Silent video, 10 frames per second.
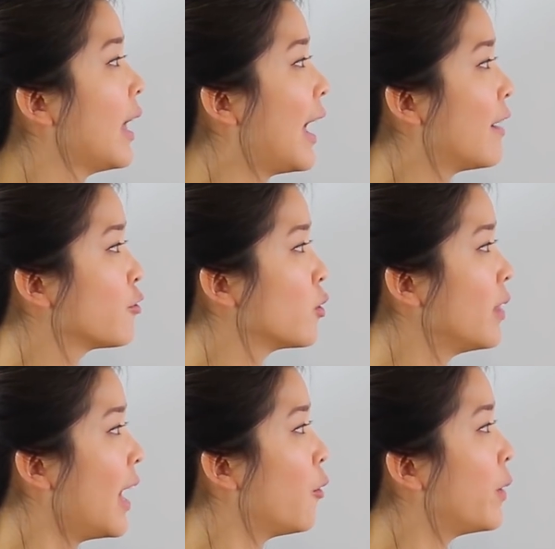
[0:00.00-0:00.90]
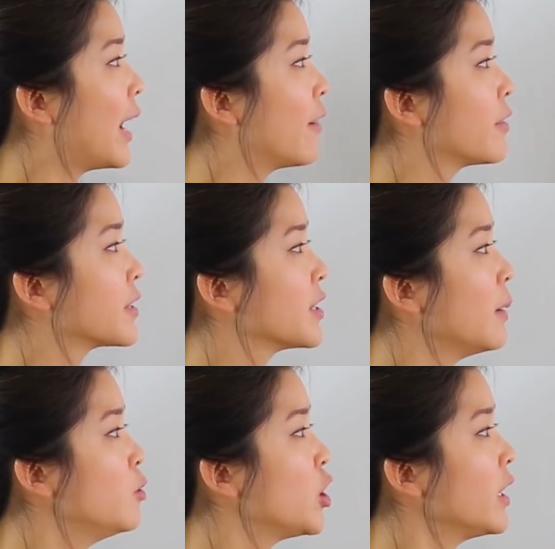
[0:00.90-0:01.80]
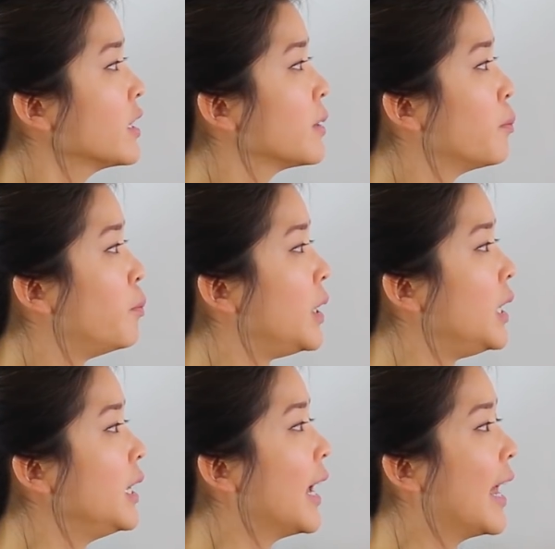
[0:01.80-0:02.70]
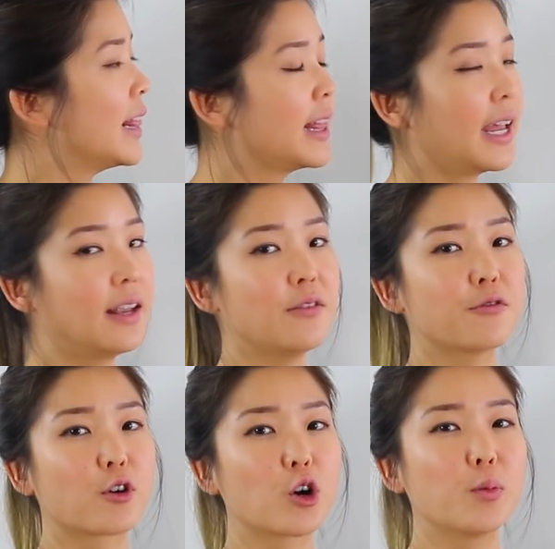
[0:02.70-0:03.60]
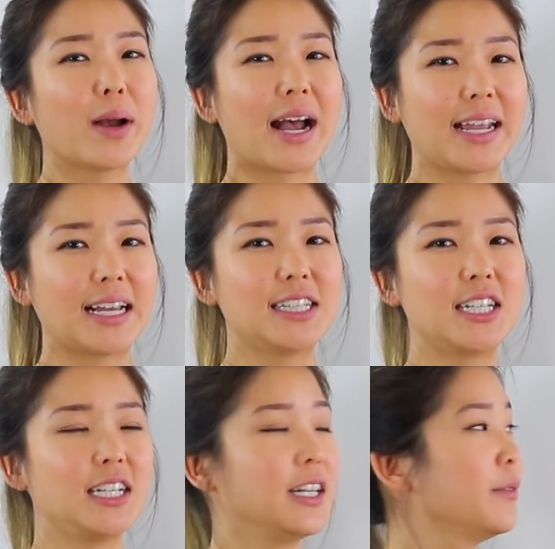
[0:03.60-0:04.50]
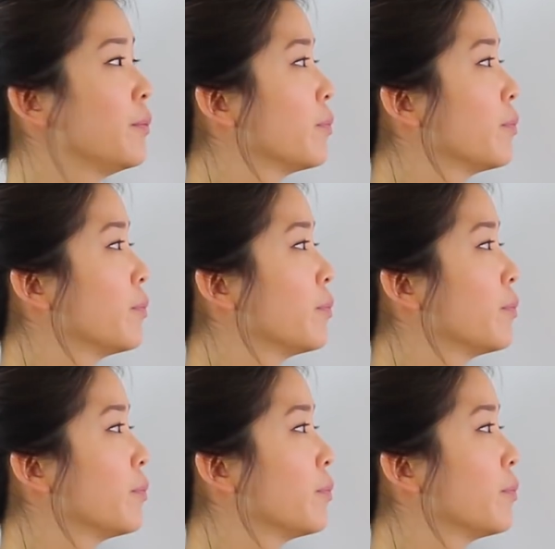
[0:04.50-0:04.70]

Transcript: After that, we have the subject, be, and then verb ing.